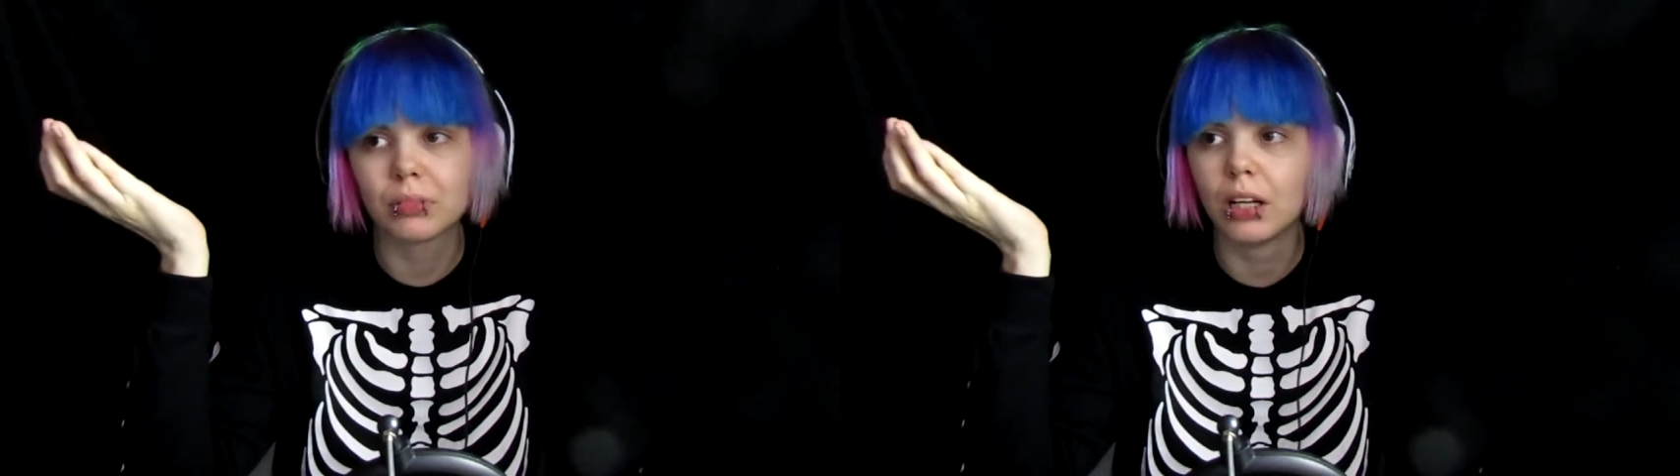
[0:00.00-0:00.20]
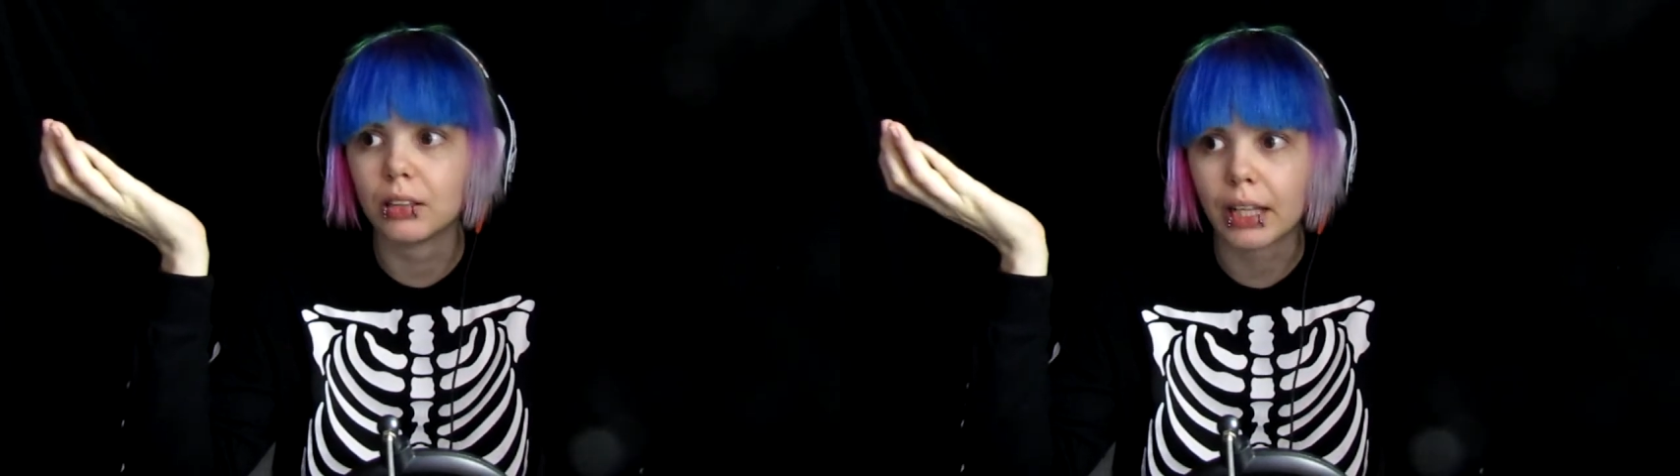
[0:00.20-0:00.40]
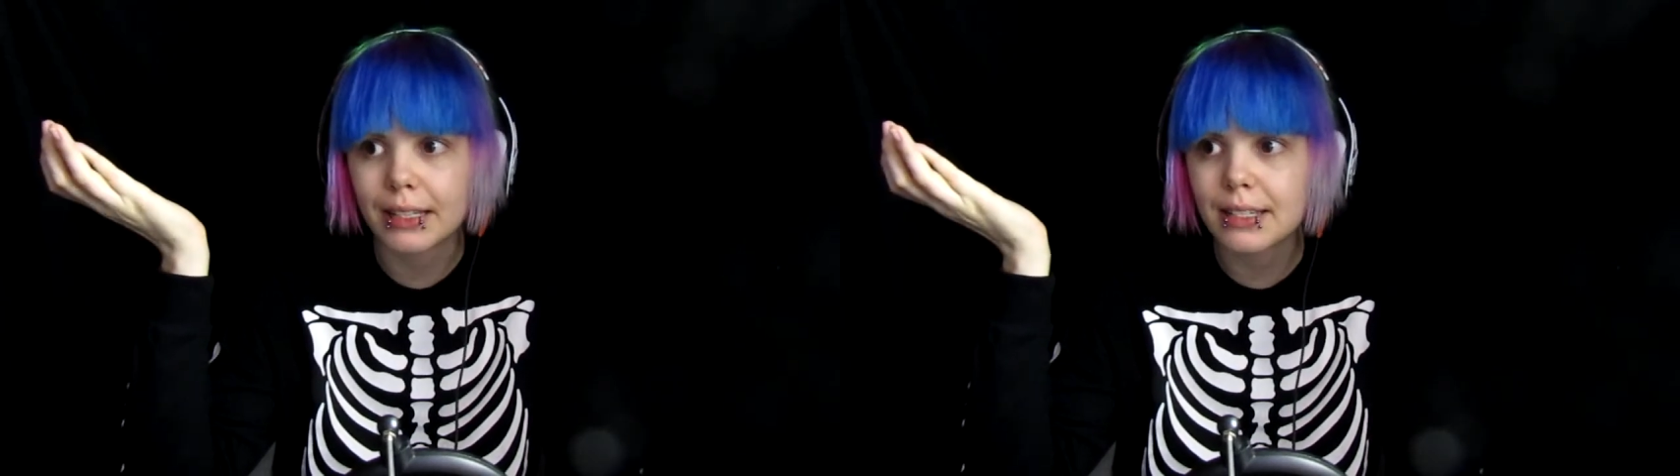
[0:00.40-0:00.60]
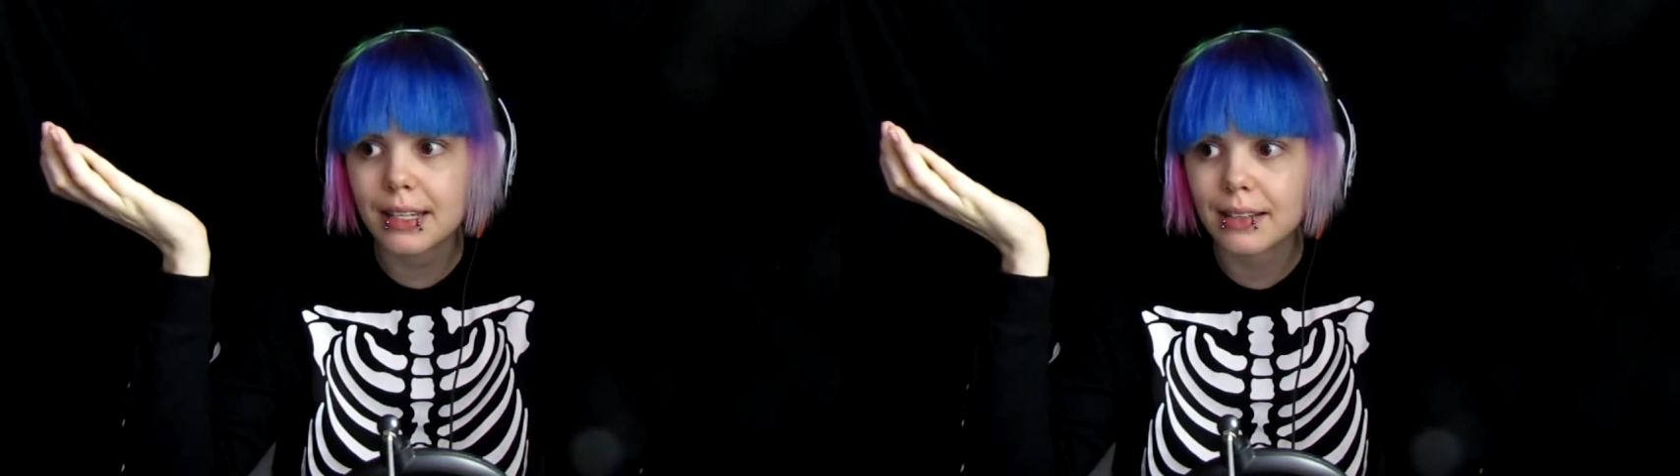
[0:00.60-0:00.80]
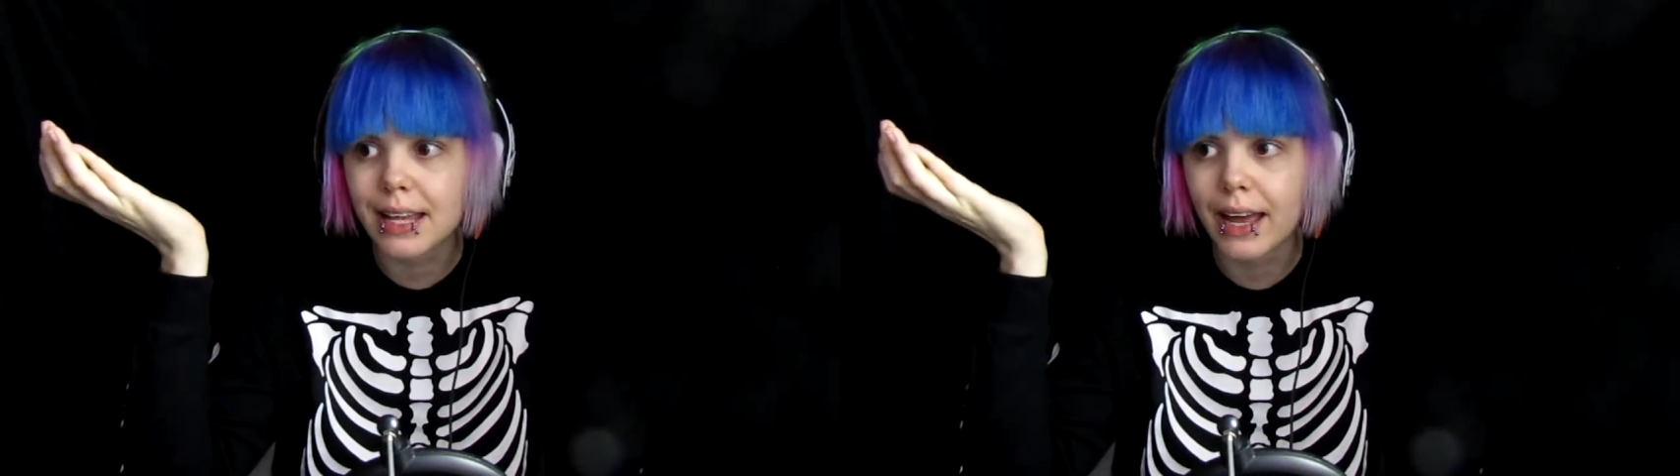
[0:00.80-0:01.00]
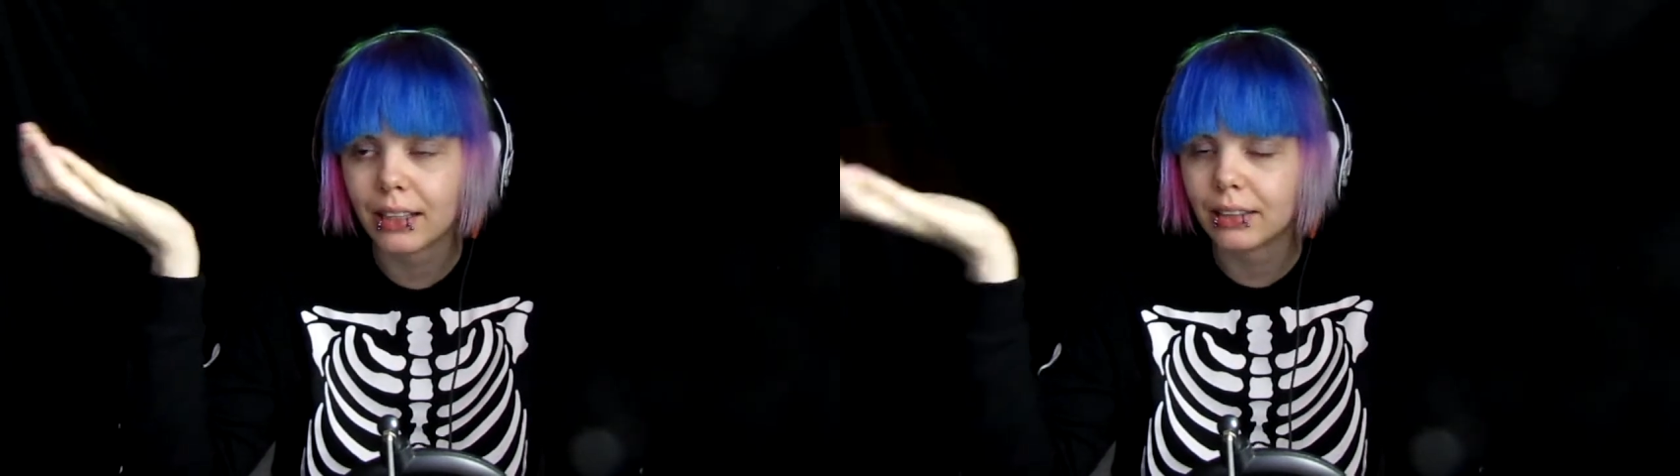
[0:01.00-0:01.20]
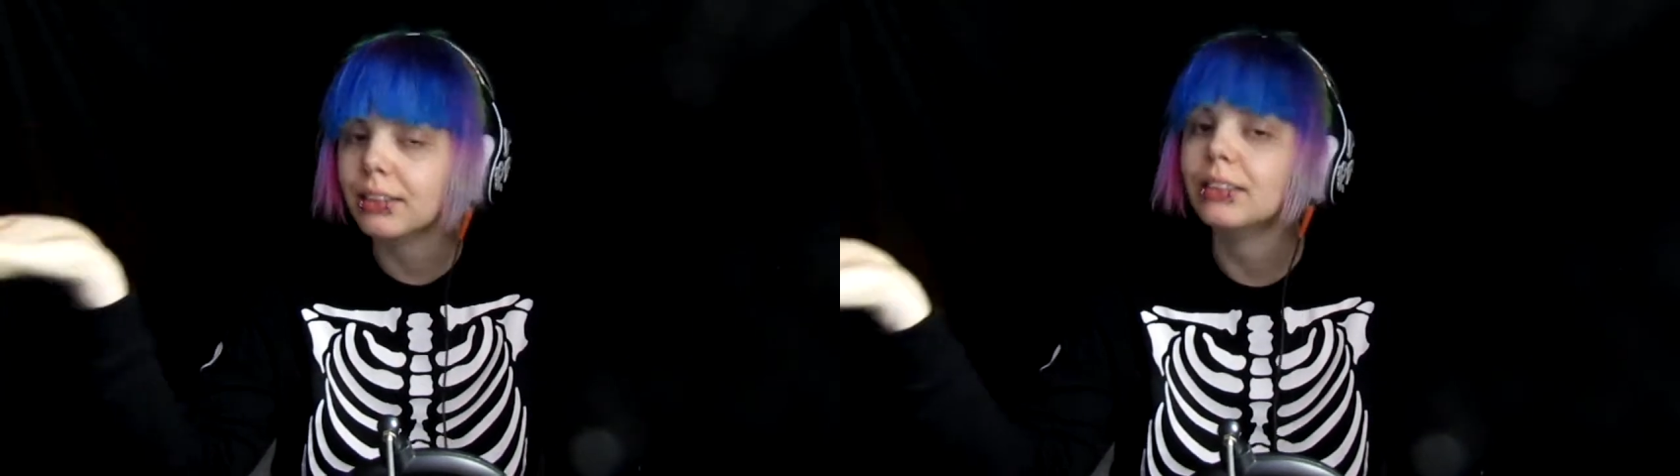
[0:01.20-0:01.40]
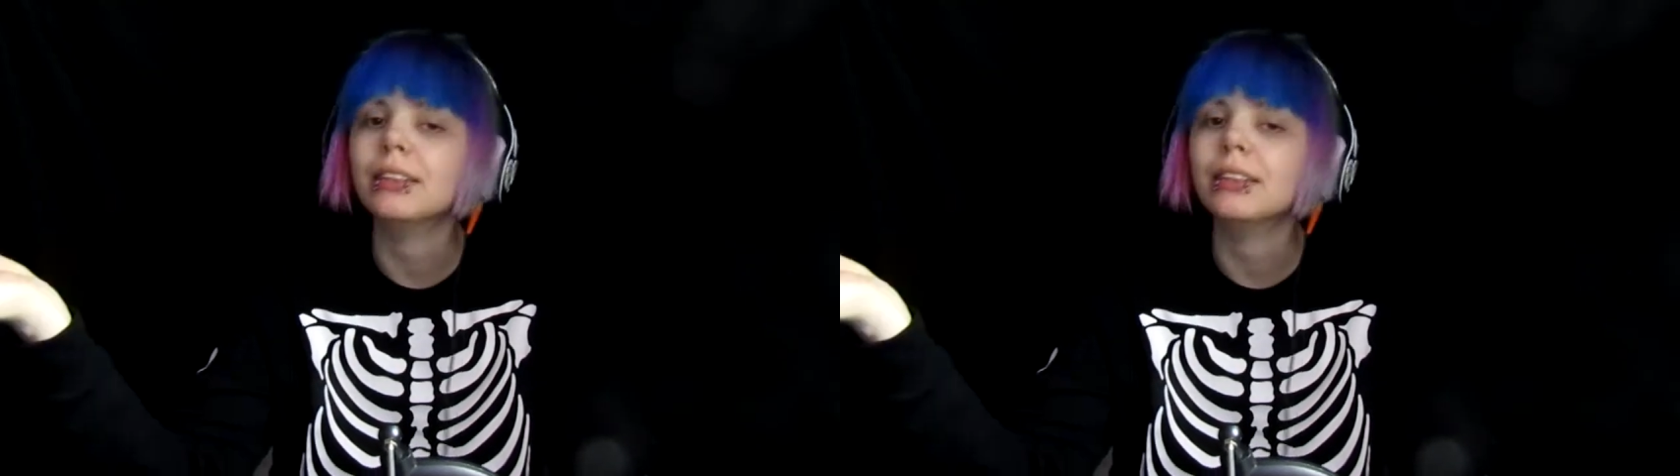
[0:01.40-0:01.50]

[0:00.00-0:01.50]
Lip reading: lazy as hell?